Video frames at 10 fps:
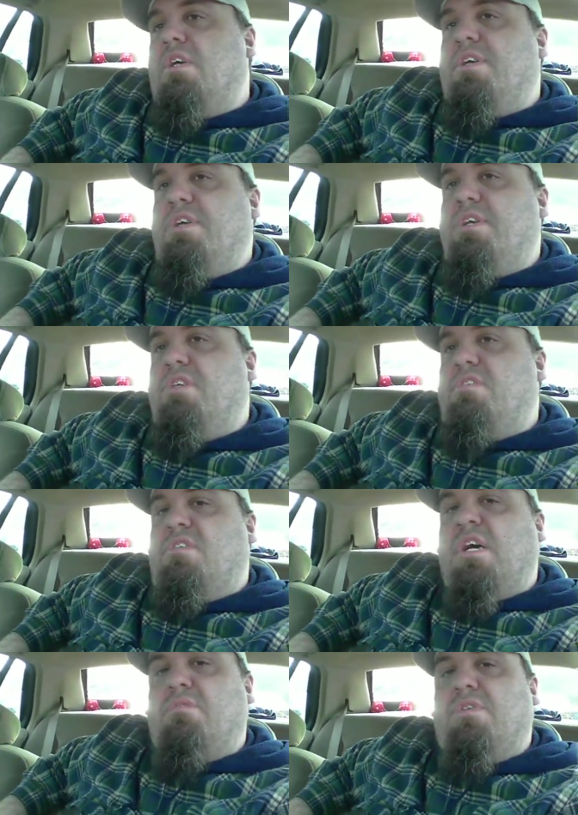he's
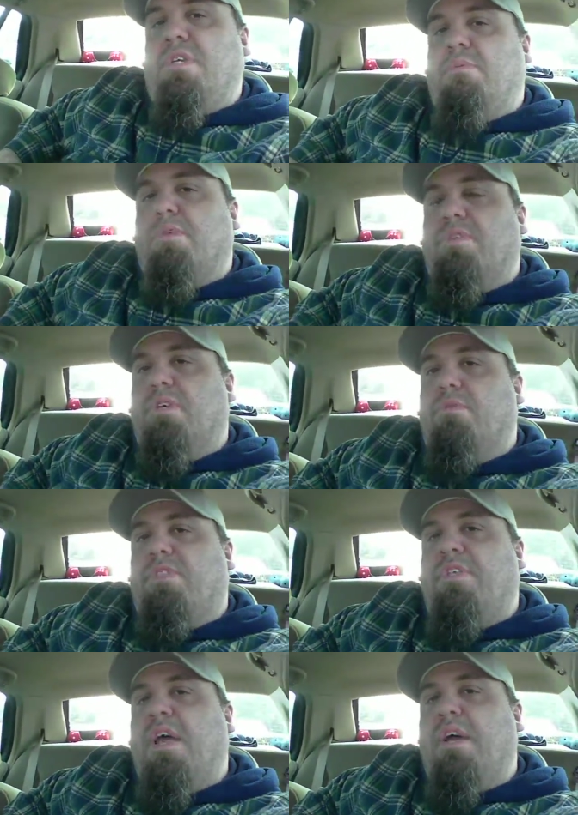not really able to deal
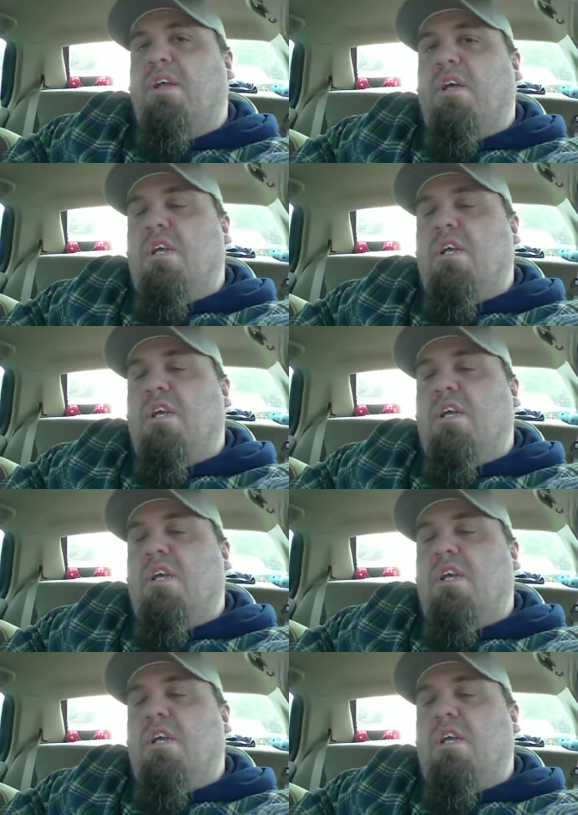with that.